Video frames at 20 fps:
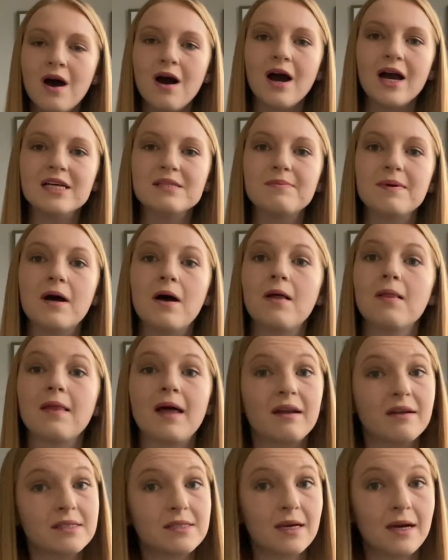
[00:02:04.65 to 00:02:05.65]
I spent a
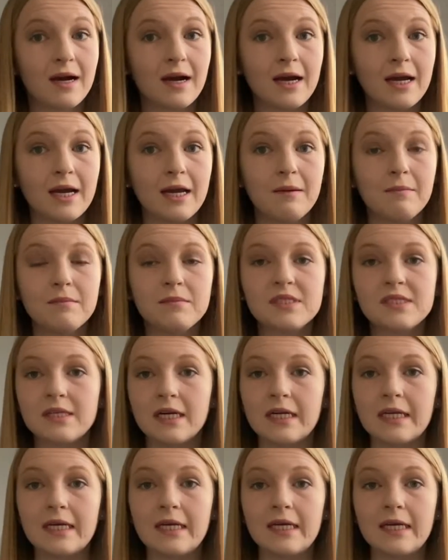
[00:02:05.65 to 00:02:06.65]
lot of time
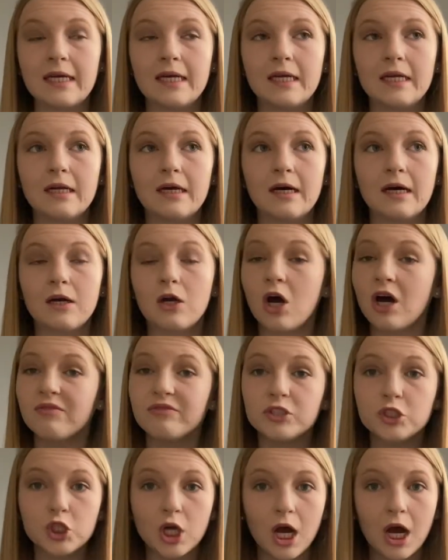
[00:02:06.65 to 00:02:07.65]
studying in coffee
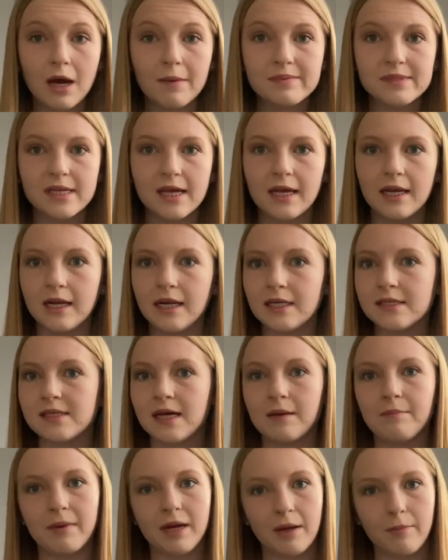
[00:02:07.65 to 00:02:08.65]
shops and
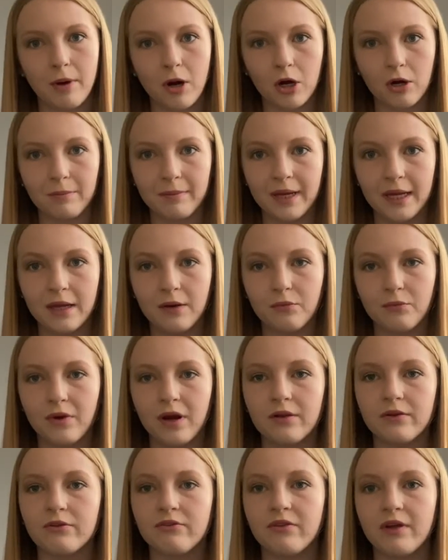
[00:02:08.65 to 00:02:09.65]
inside my apartment
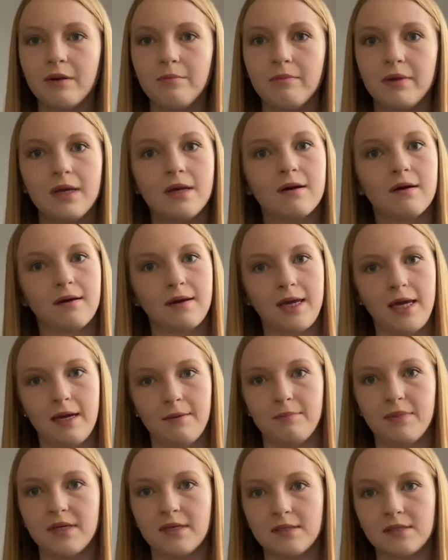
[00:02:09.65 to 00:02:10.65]
rather than being on
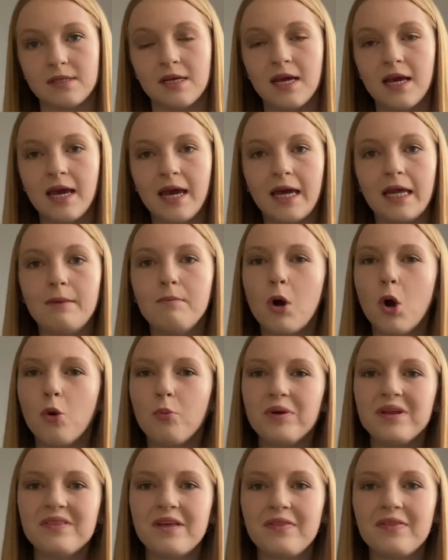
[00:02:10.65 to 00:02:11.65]
campus. And I'm
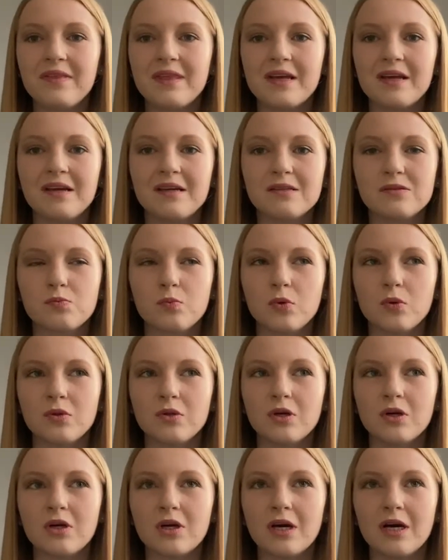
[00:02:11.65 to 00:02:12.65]
hoping that things will
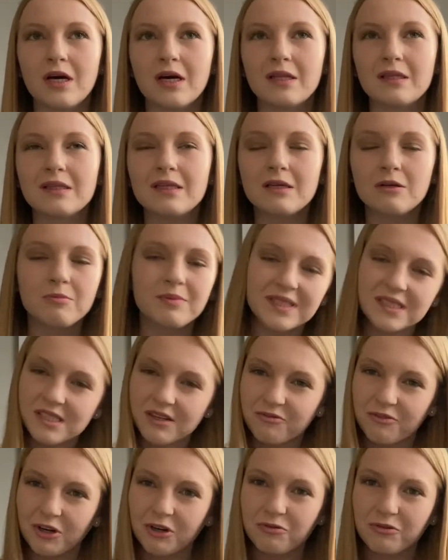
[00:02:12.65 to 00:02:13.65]
look a little bit
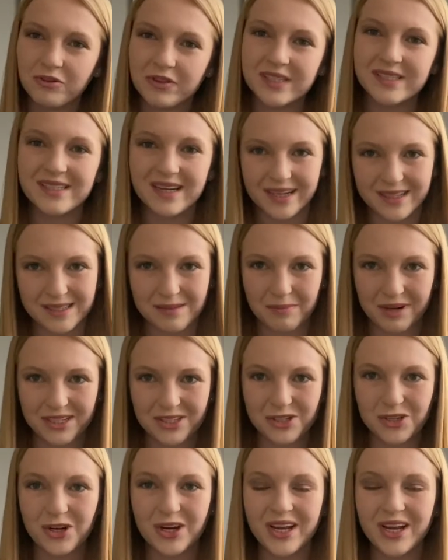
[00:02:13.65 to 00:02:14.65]
different for this next
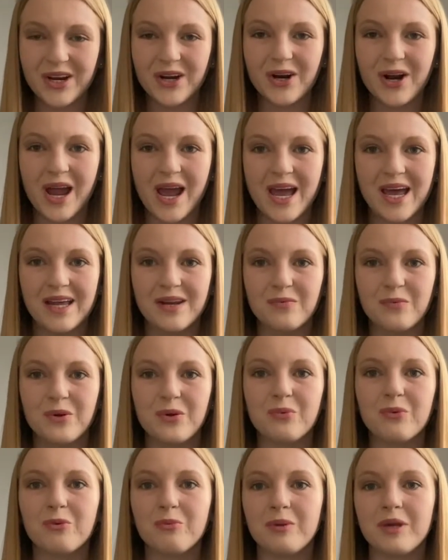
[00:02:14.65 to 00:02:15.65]
semester here and we
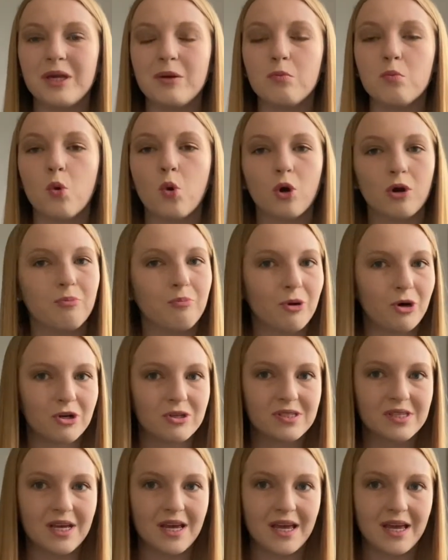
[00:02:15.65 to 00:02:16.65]
will be more in
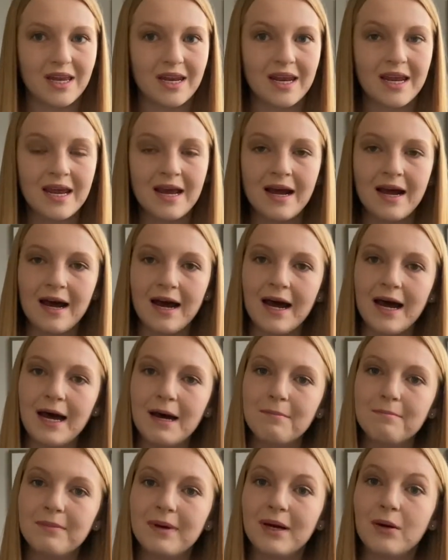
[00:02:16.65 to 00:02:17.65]
person,
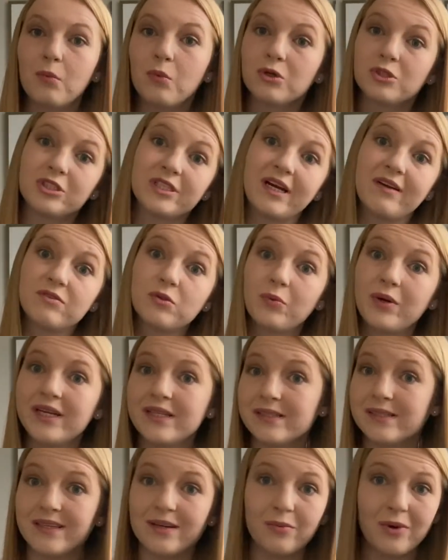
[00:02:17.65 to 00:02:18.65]
but we'll just have to wait and
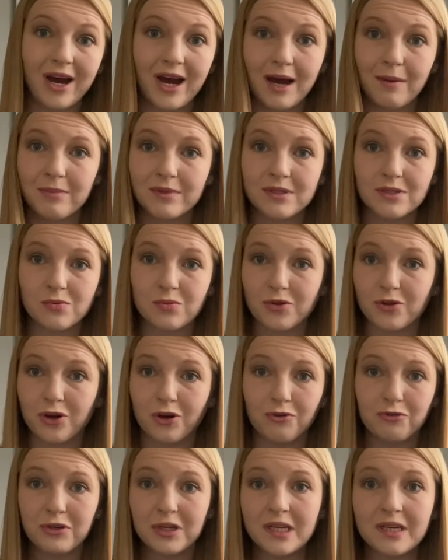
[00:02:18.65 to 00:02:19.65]
see what happens with
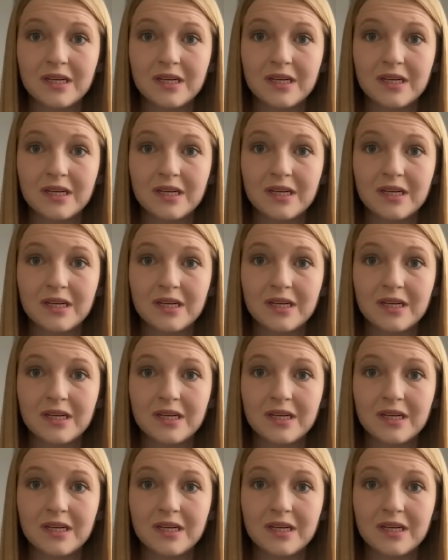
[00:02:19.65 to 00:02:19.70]
COVID.